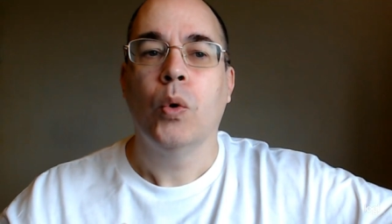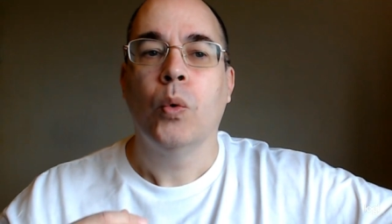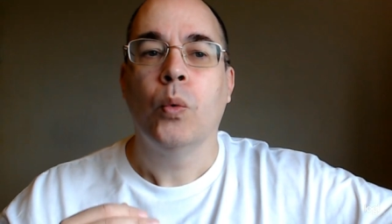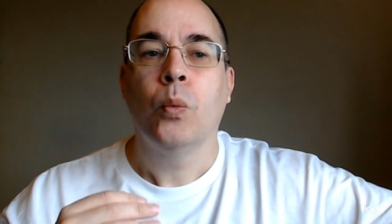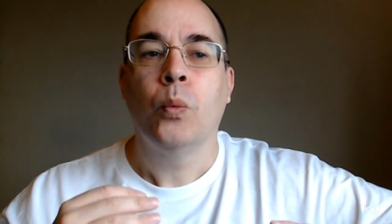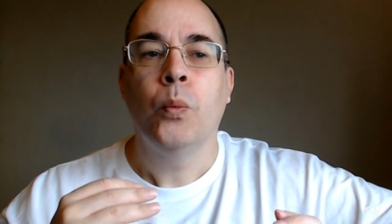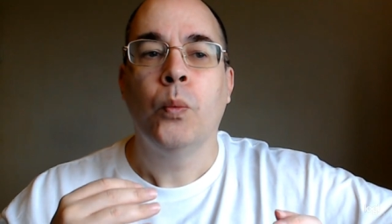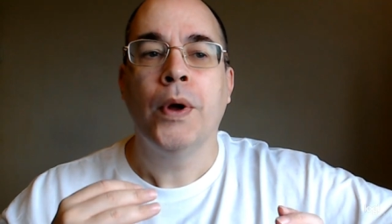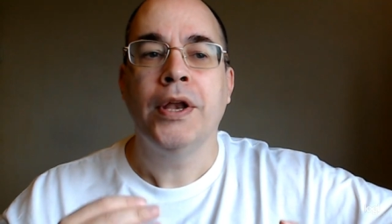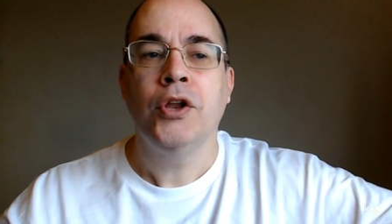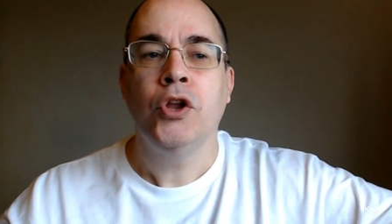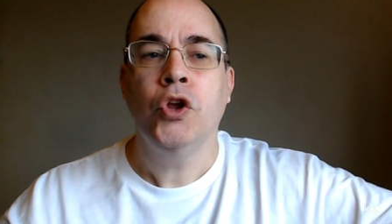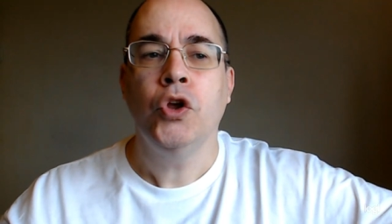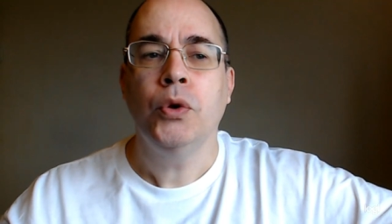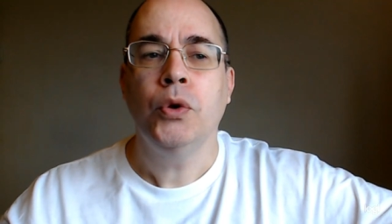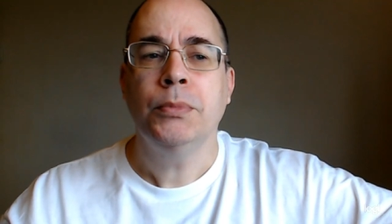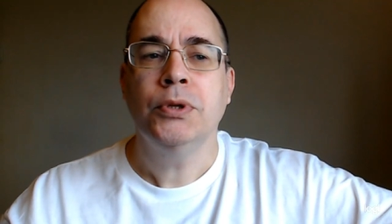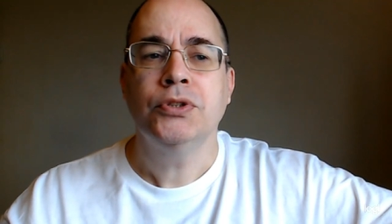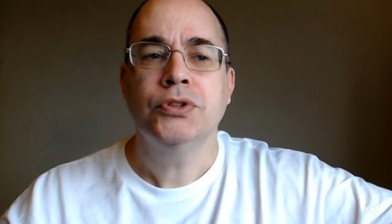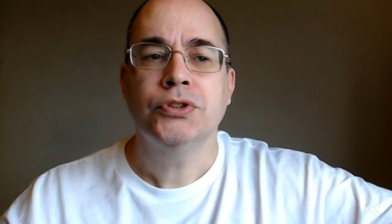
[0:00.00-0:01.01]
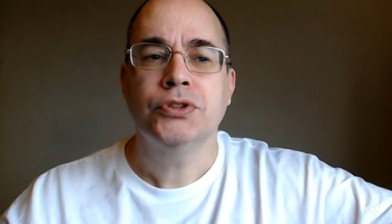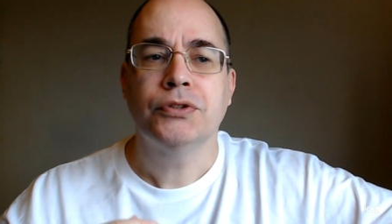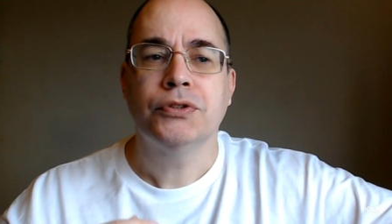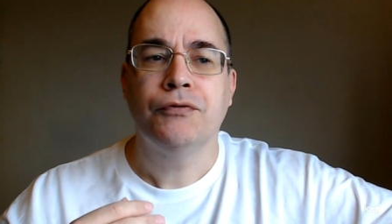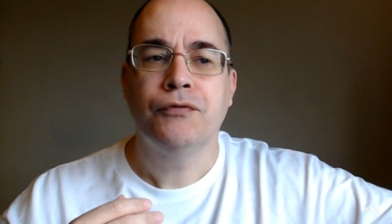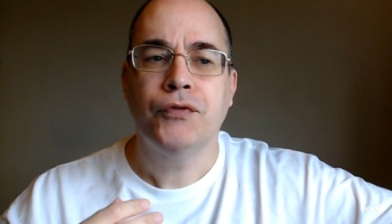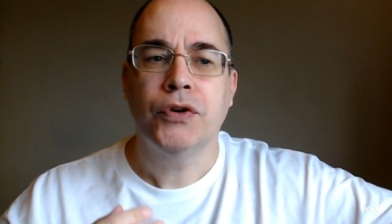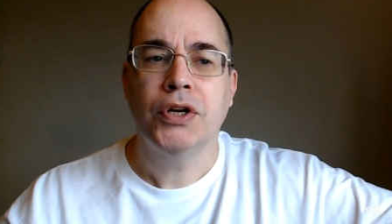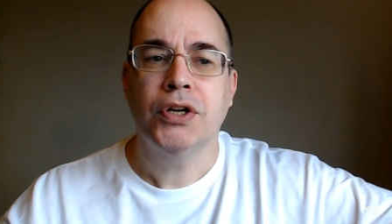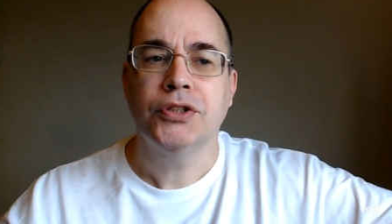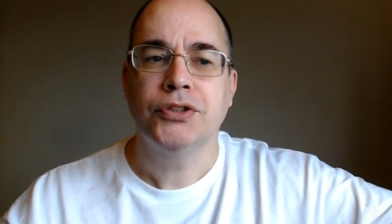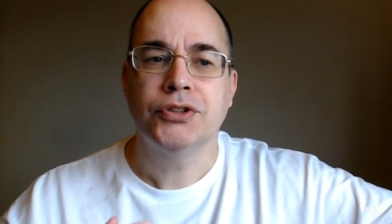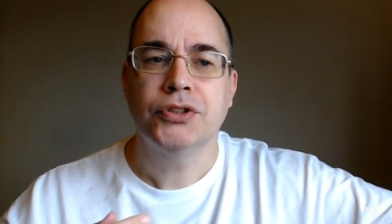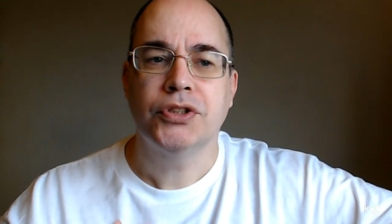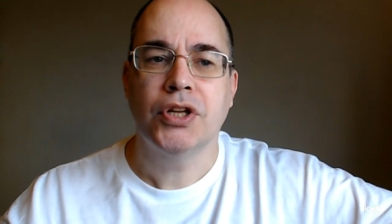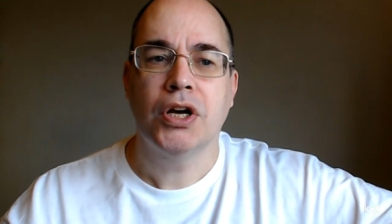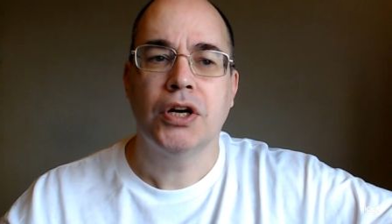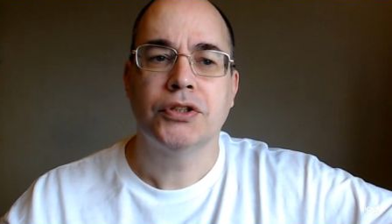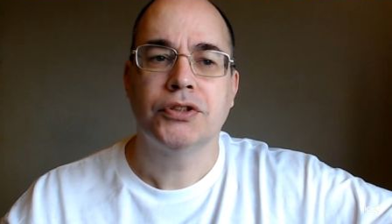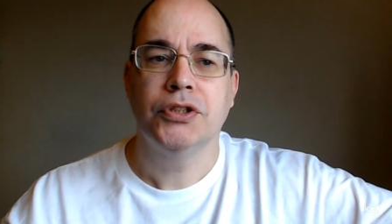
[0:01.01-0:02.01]
When humans first
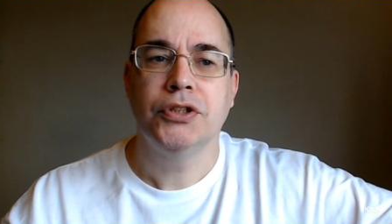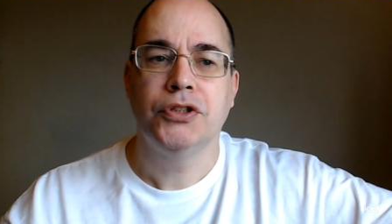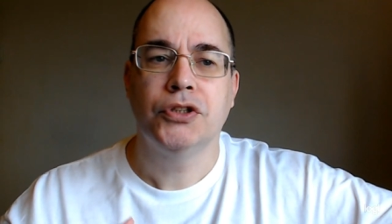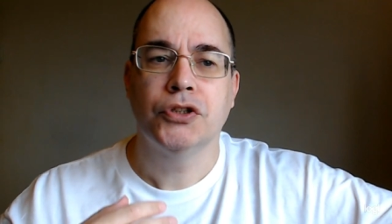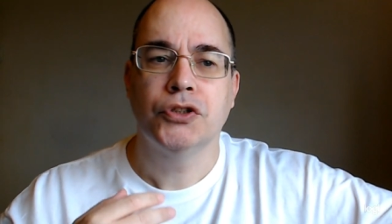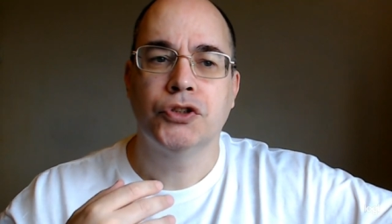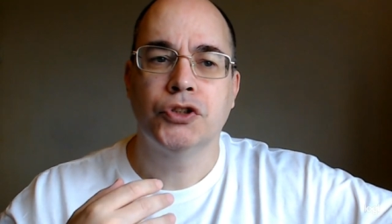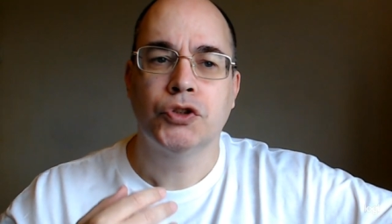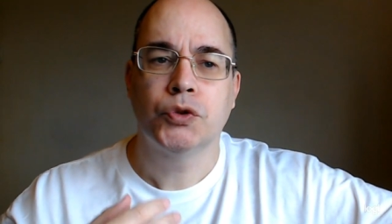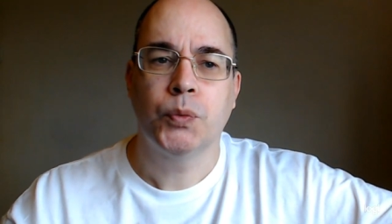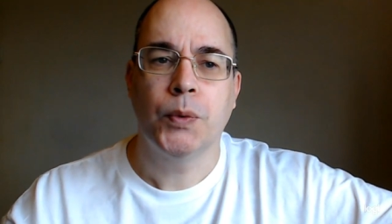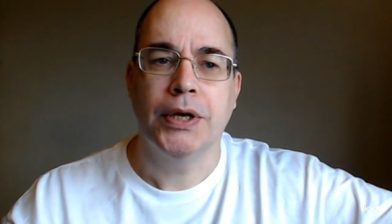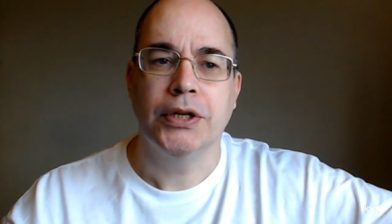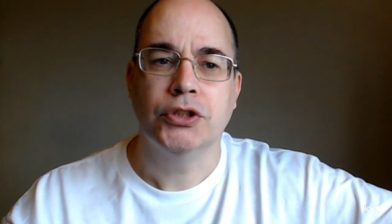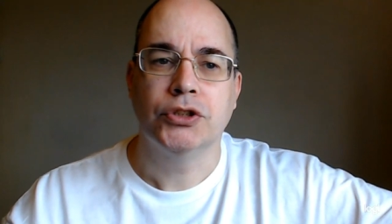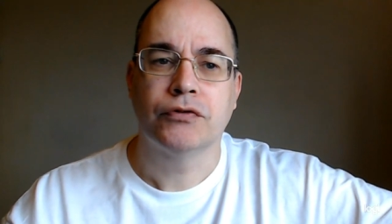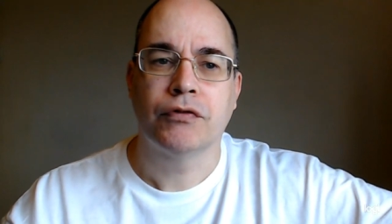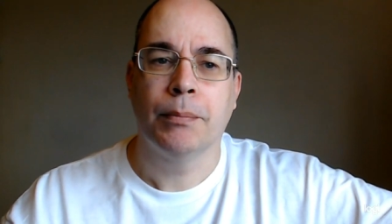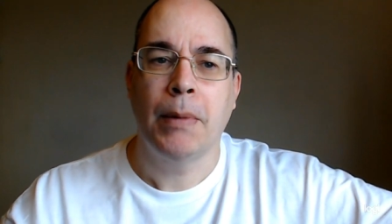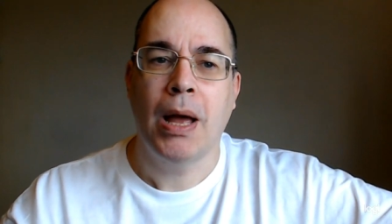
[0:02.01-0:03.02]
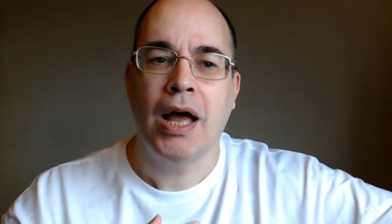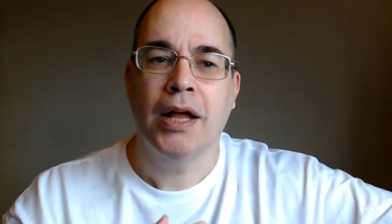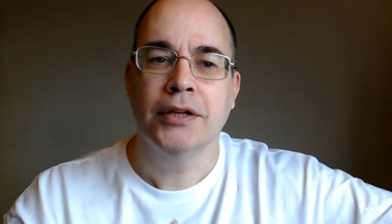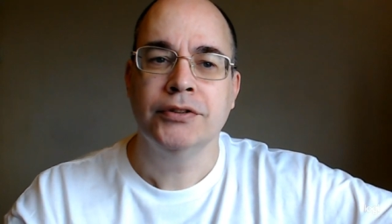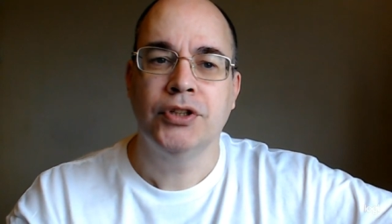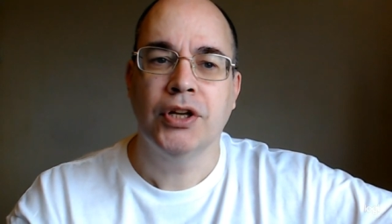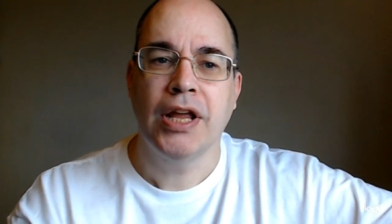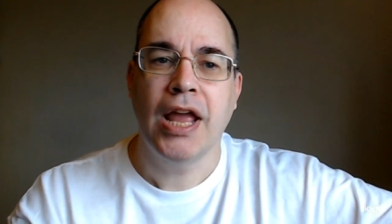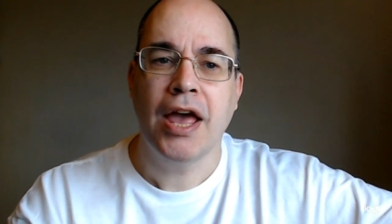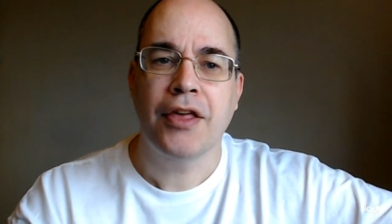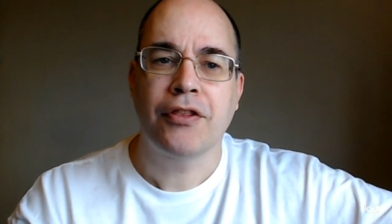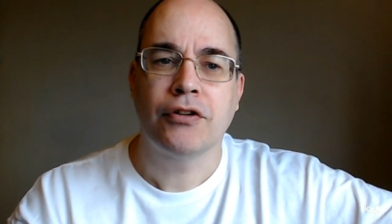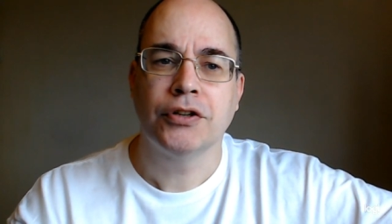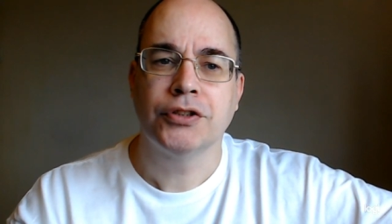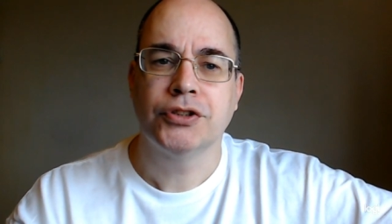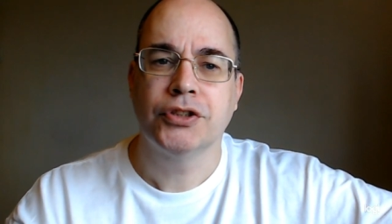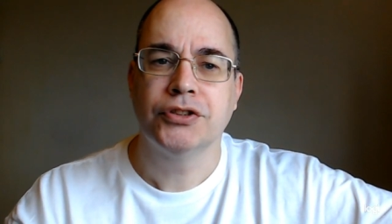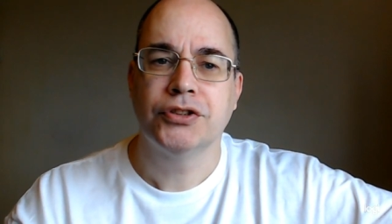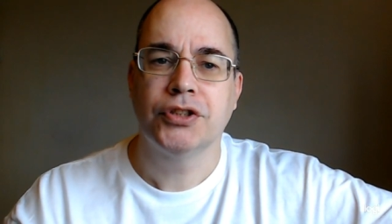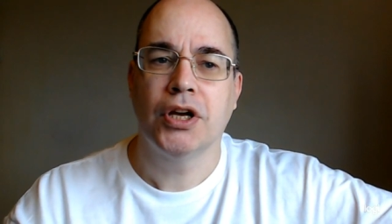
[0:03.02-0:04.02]
started to switch from hunter-gatherer
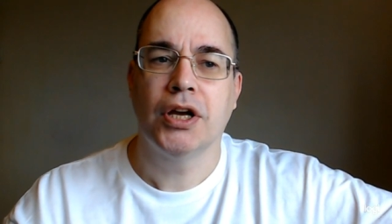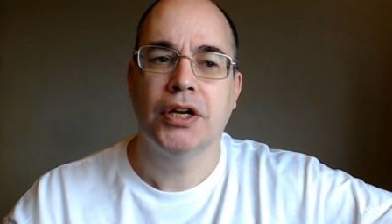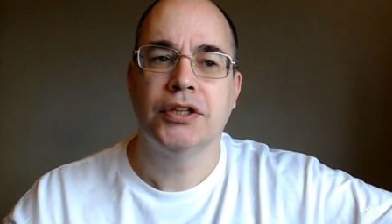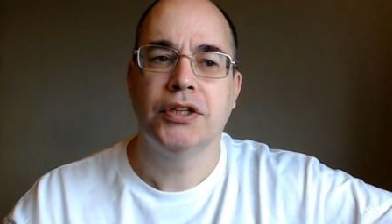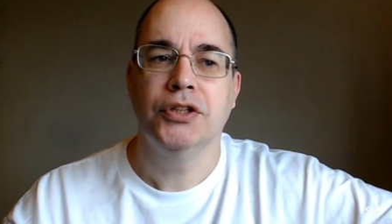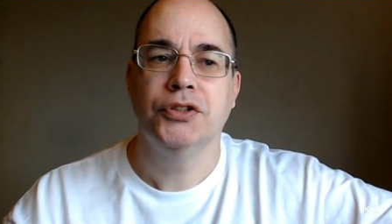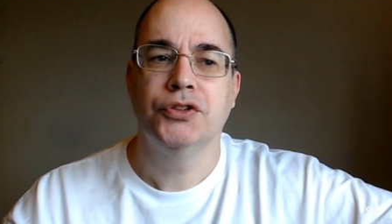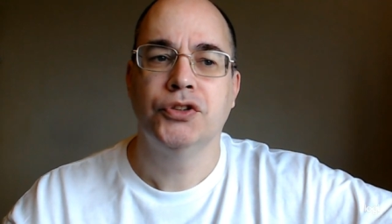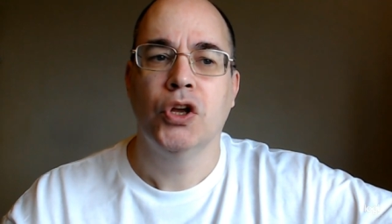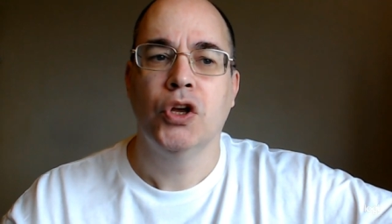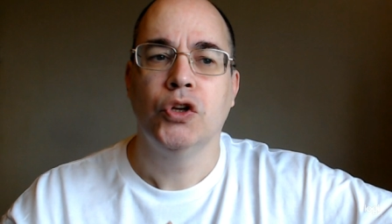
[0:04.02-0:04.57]
societies